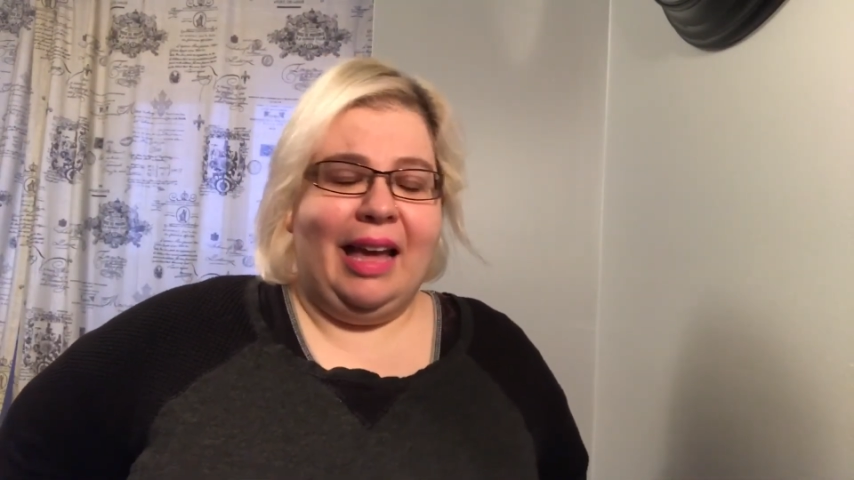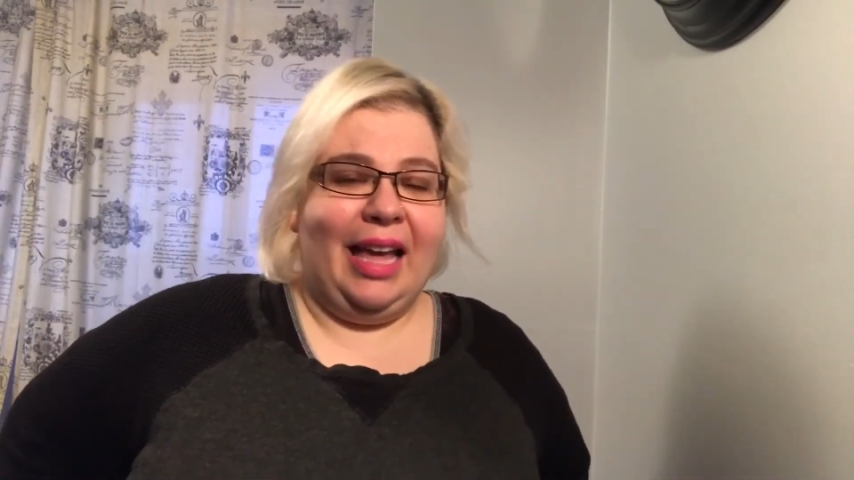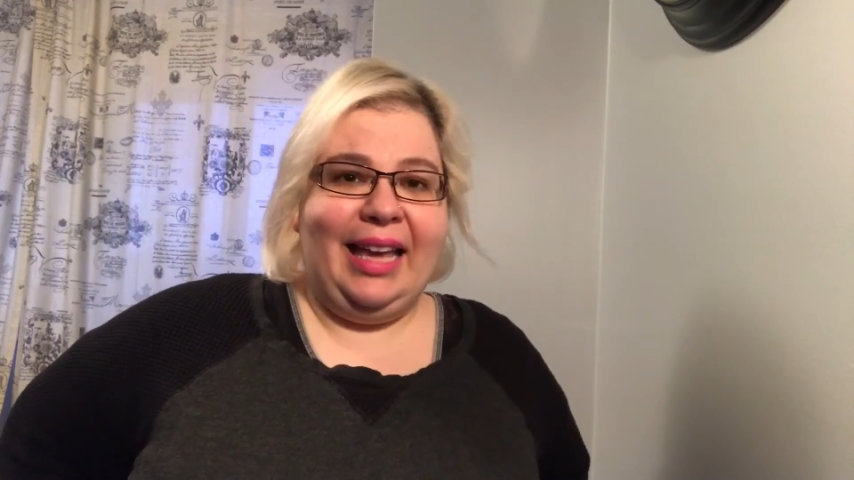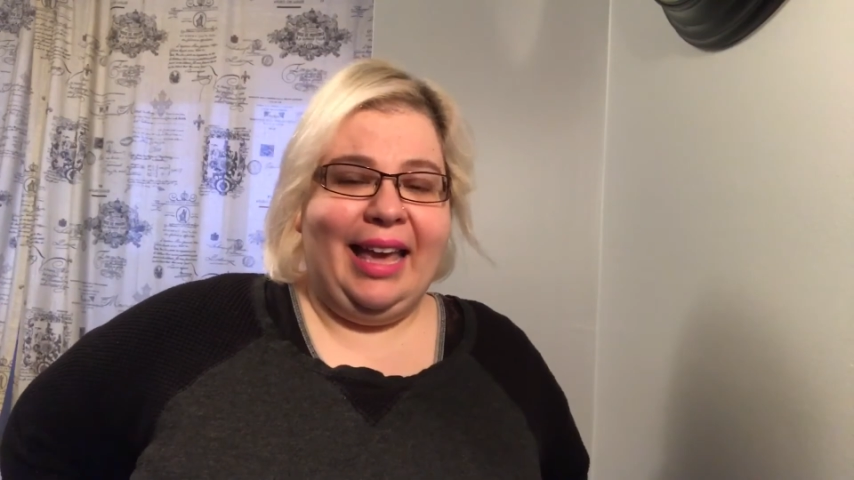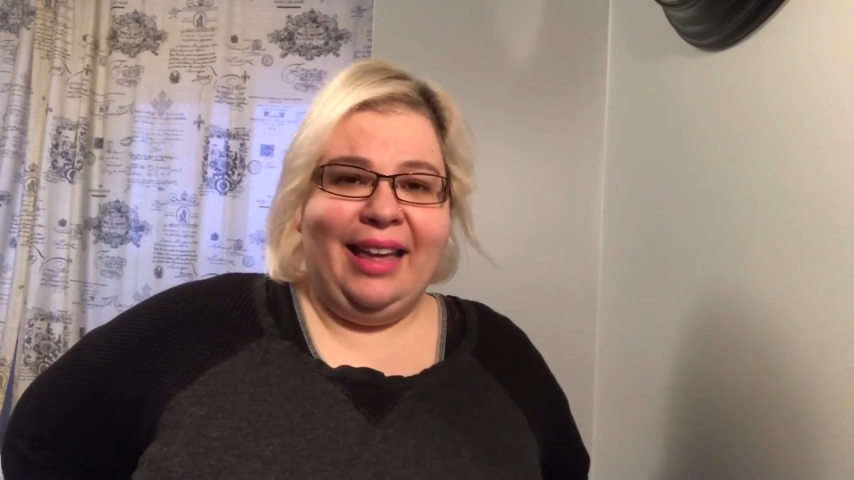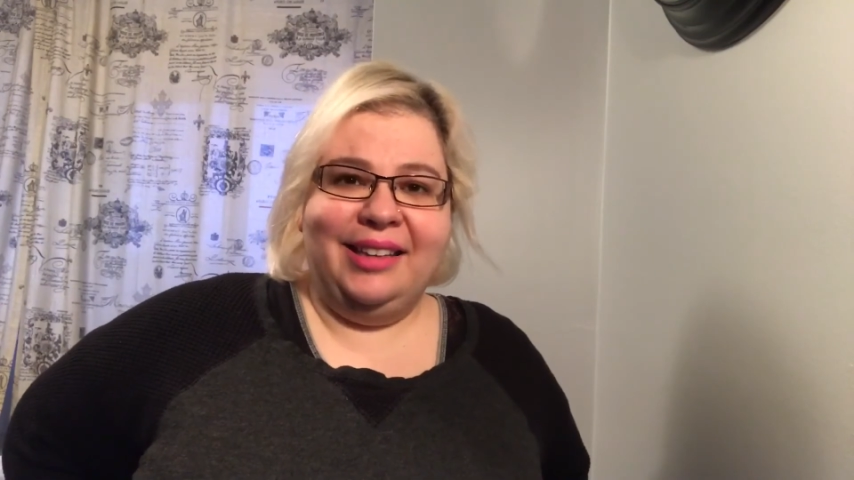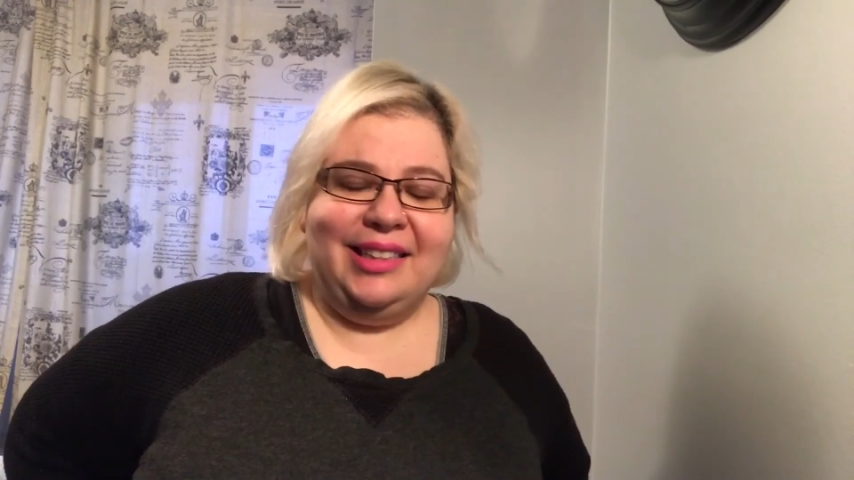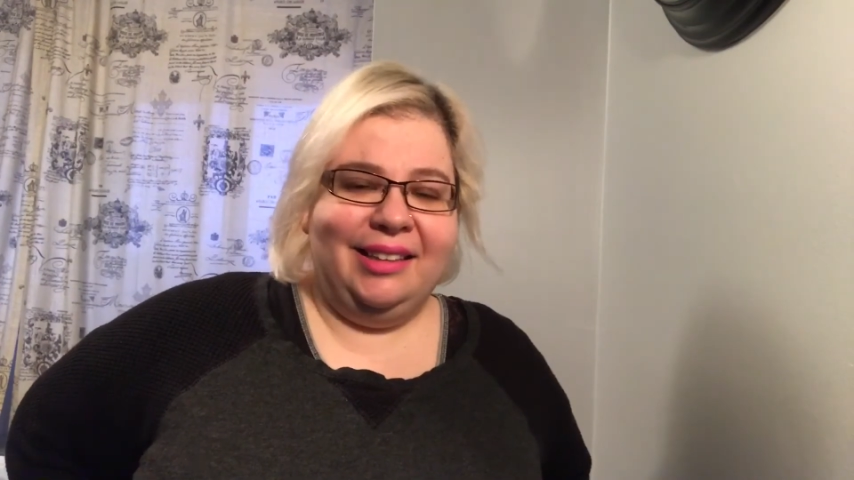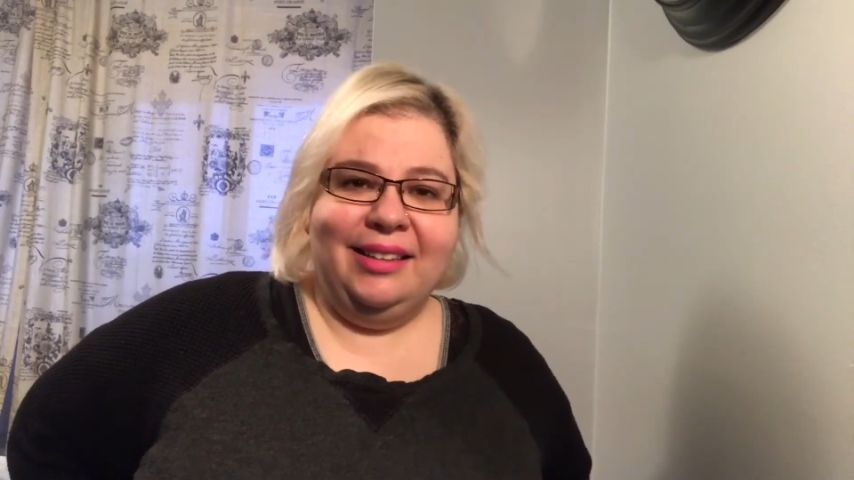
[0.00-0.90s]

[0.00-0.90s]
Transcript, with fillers: I can't.